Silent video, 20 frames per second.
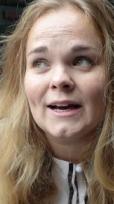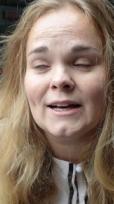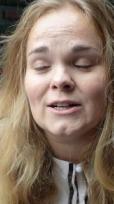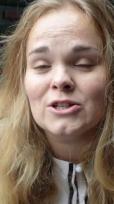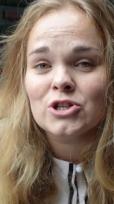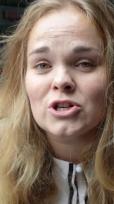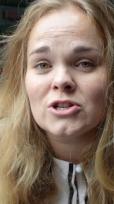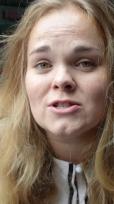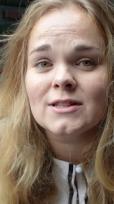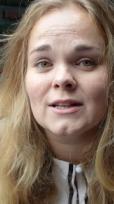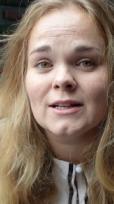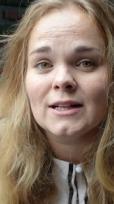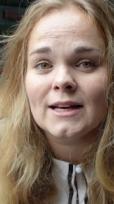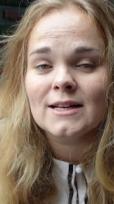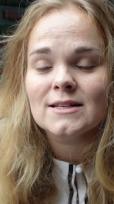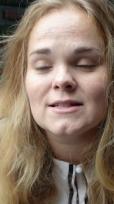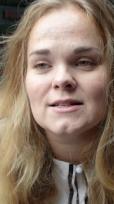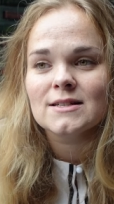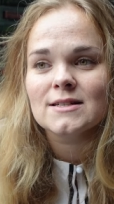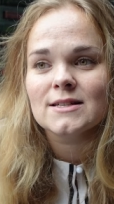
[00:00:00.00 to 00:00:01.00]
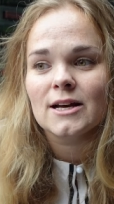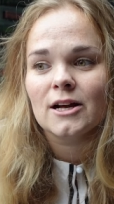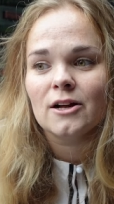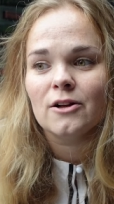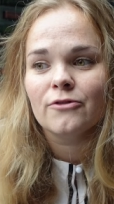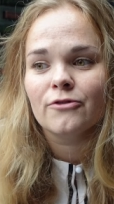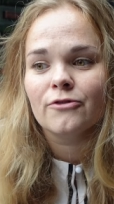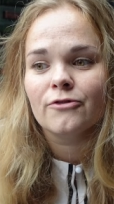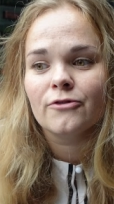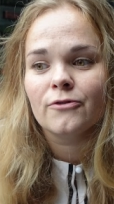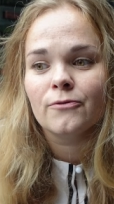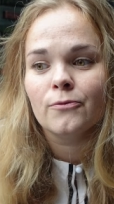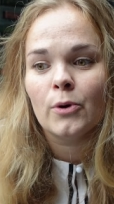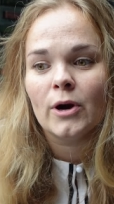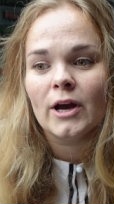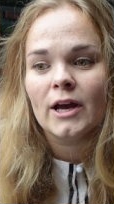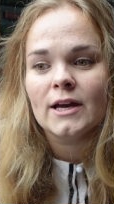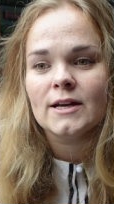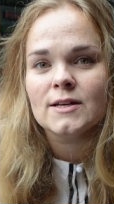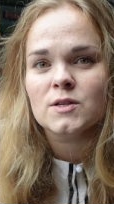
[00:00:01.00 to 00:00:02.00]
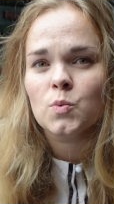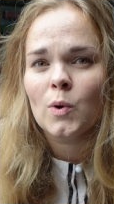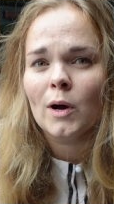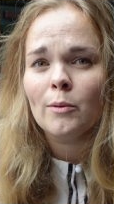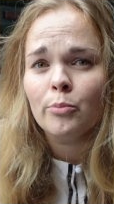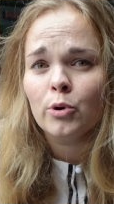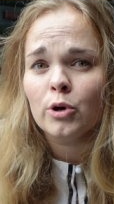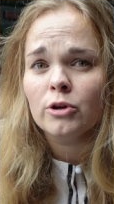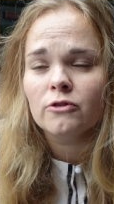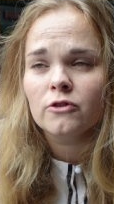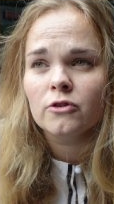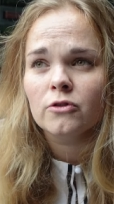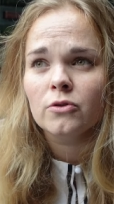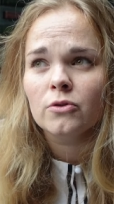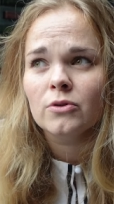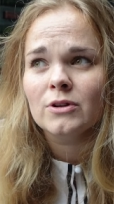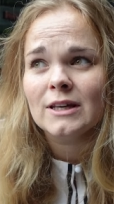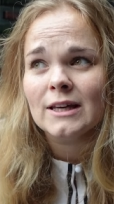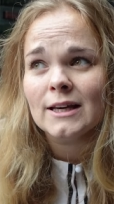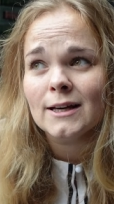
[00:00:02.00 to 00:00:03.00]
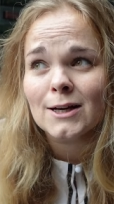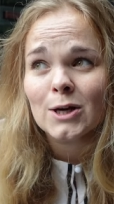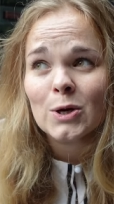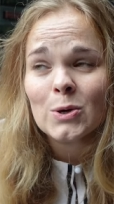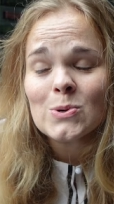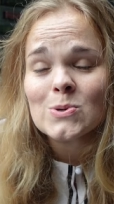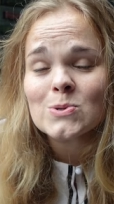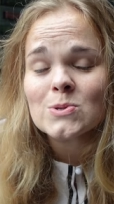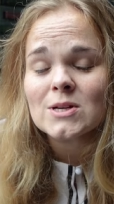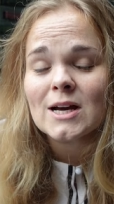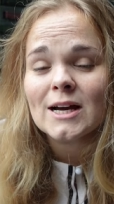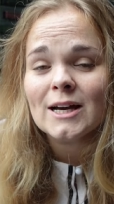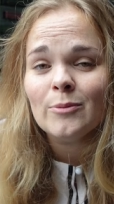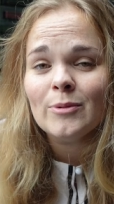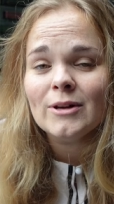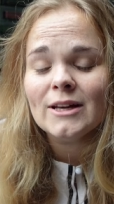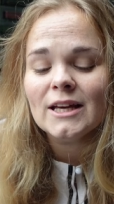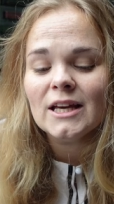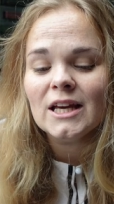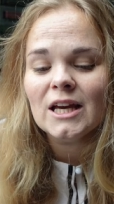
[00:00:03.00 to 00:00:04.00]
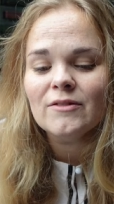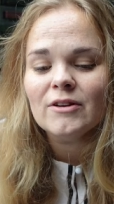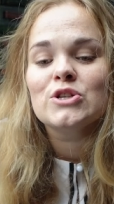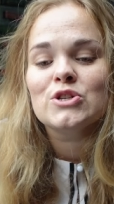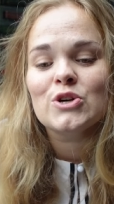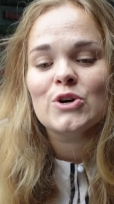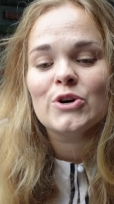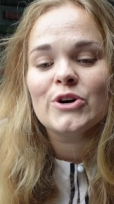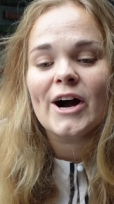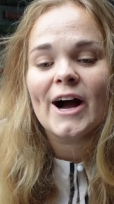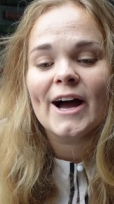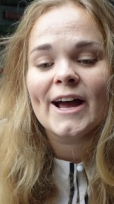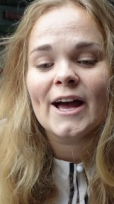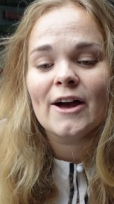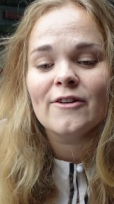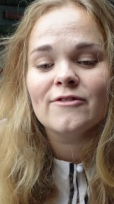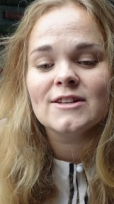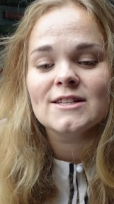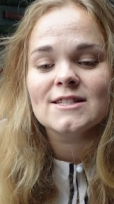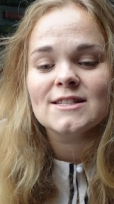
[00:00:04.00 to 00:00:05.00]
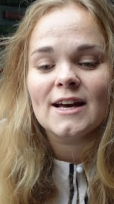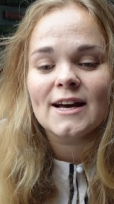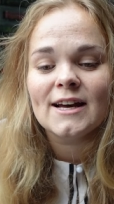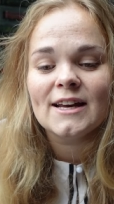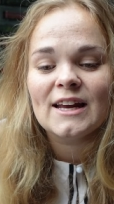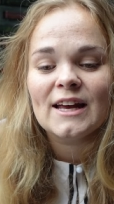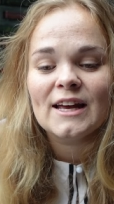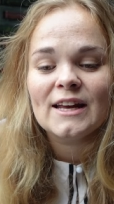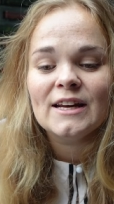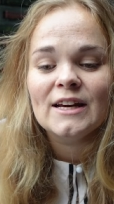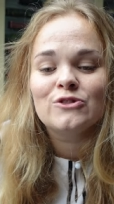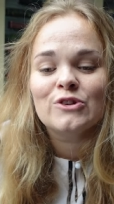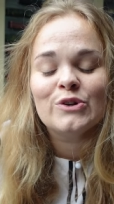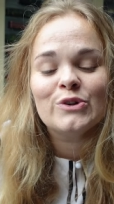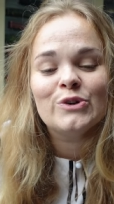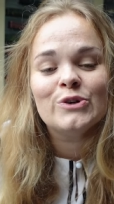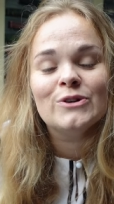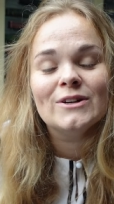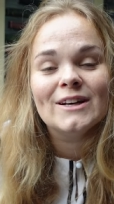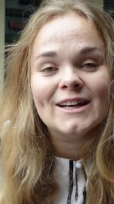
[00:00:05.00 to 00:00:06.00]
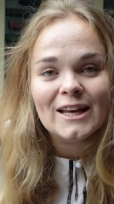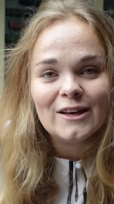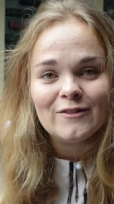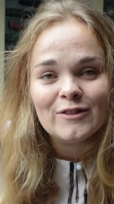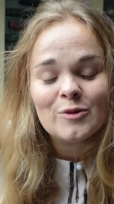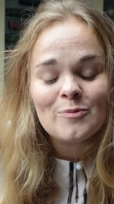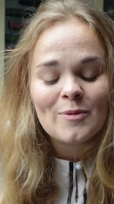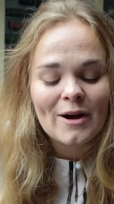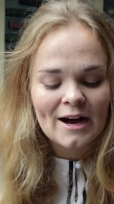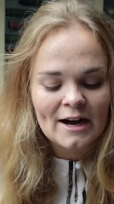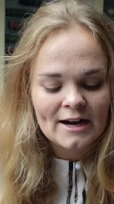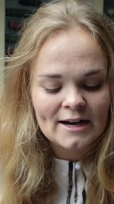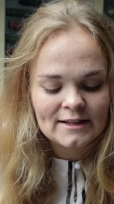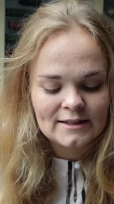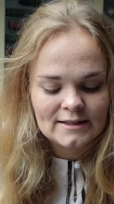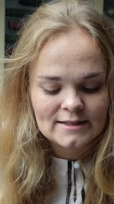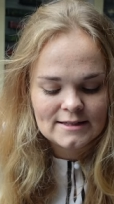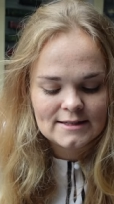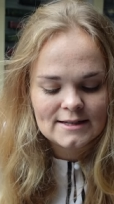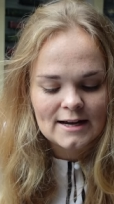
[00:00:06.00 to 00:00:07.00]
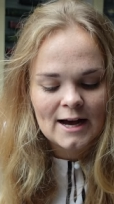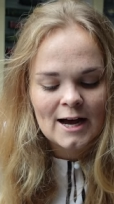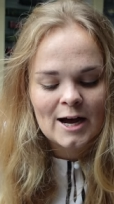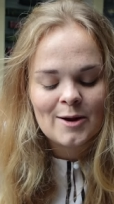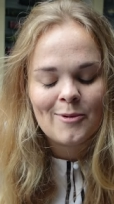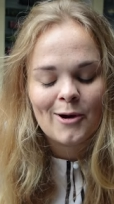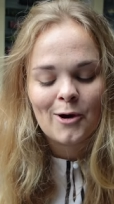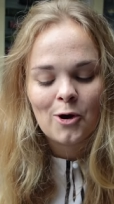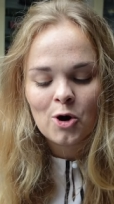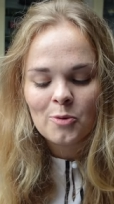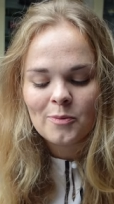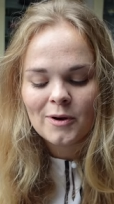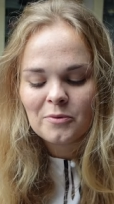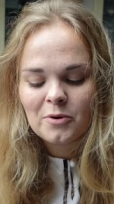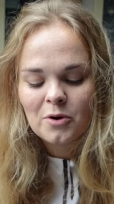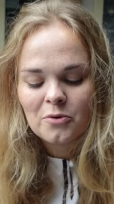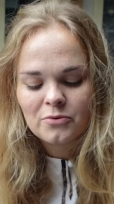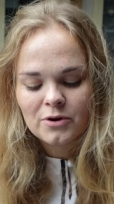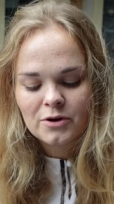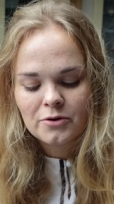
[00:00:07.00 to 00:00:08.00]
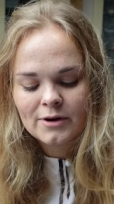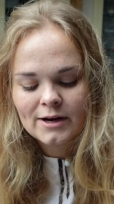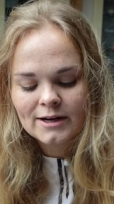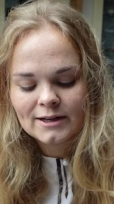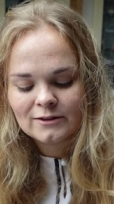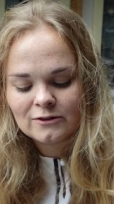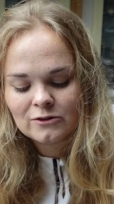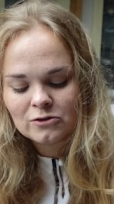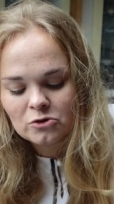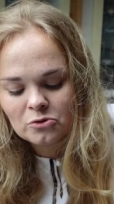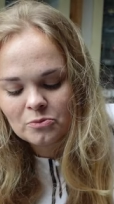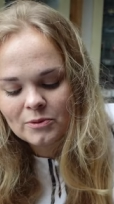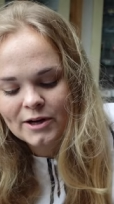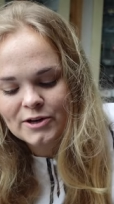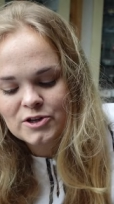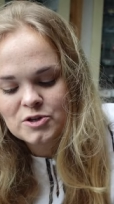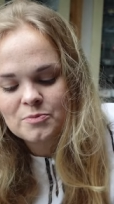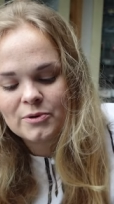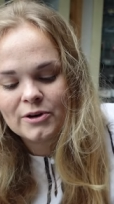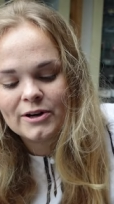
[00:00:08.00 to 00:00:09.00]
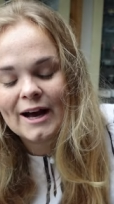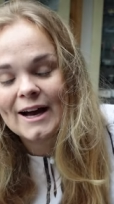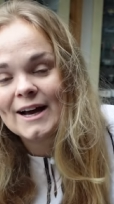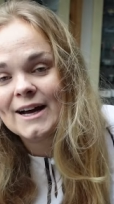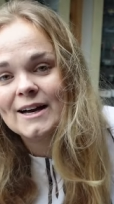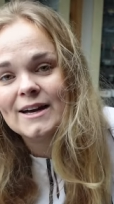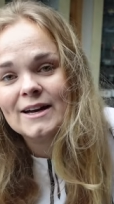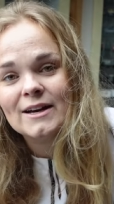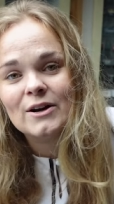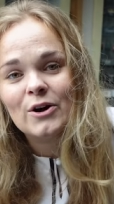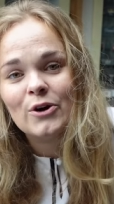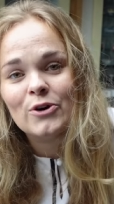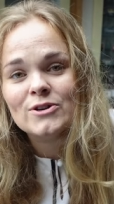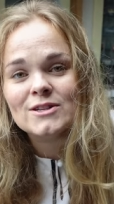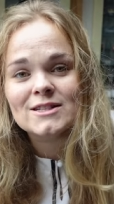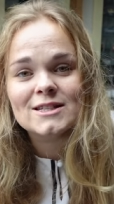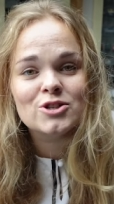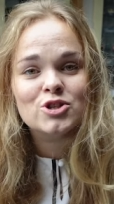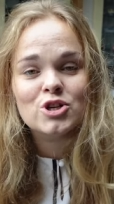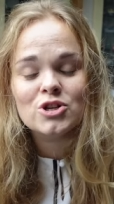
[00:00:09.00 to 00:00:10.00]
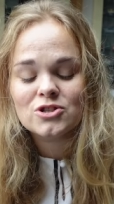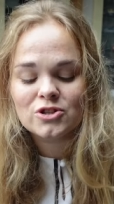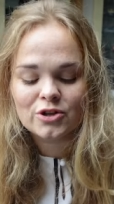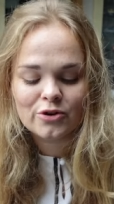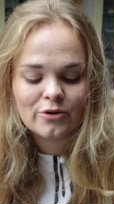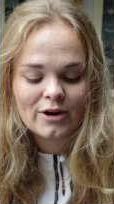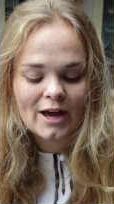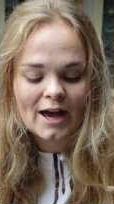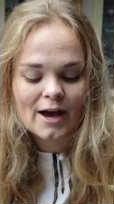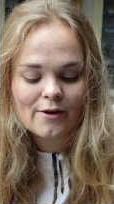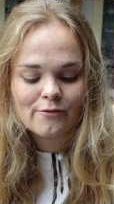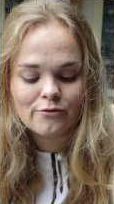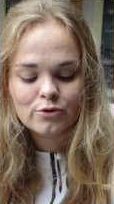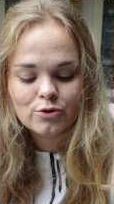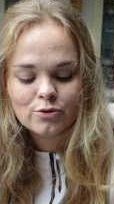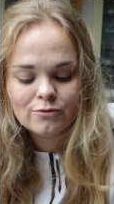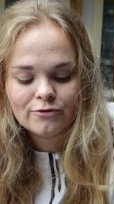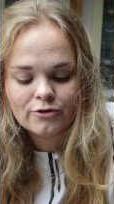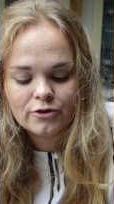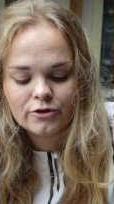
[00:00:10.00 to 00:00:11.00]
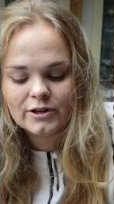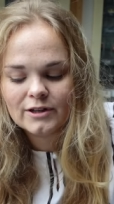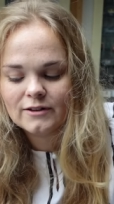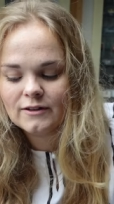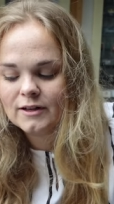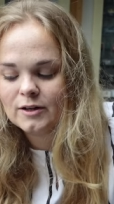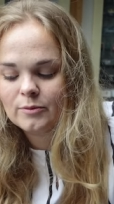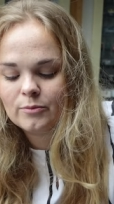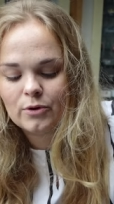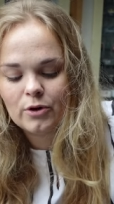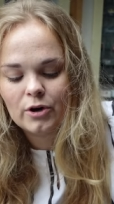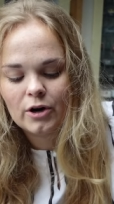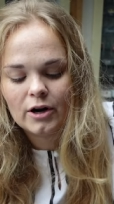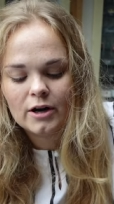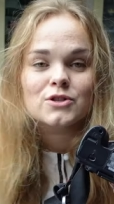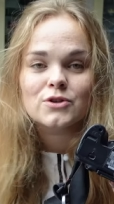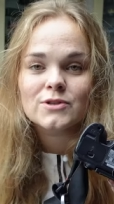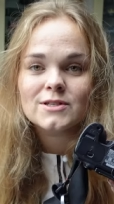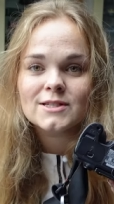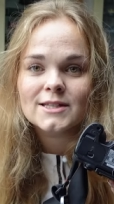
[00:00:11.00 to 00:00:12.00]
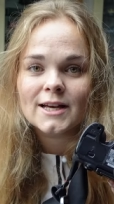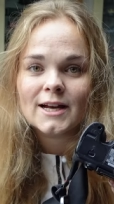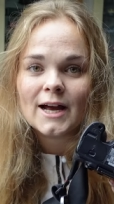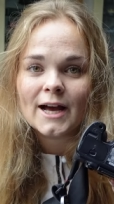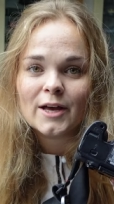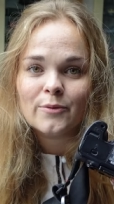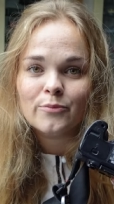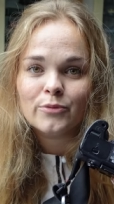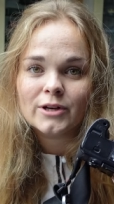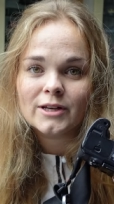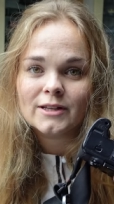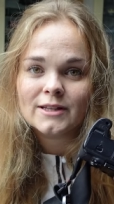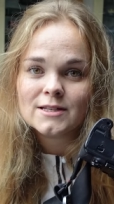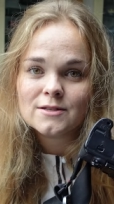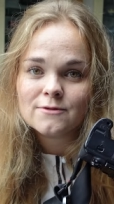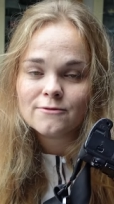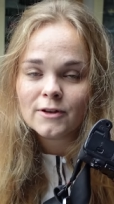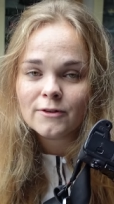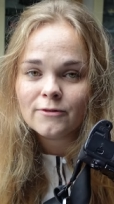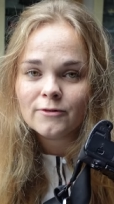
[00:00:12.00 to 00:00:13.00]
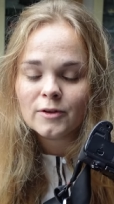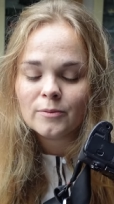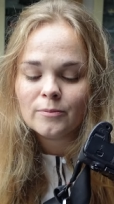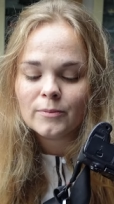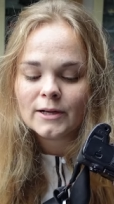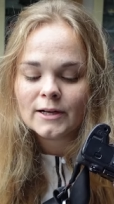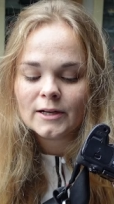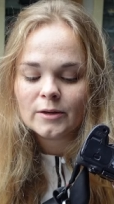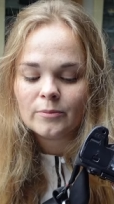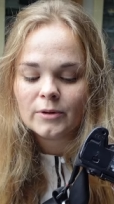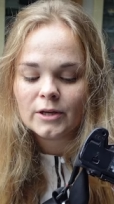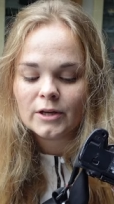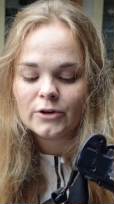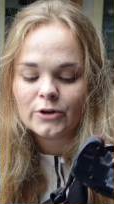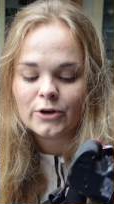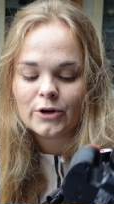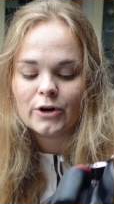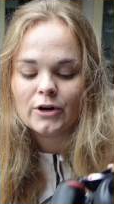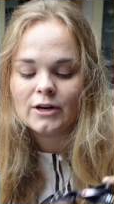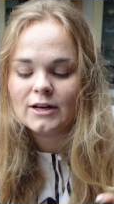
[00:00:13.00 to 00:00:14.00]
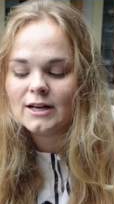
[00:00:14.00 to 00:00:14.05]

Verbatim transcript: and just the lens itself weighs one point two kilos, I believe, so I have decided to leave it behind this time. I hope I won't regret it too much, but I honestly just don't have room for it anymore. So instead I'm bringing this fifty millimeter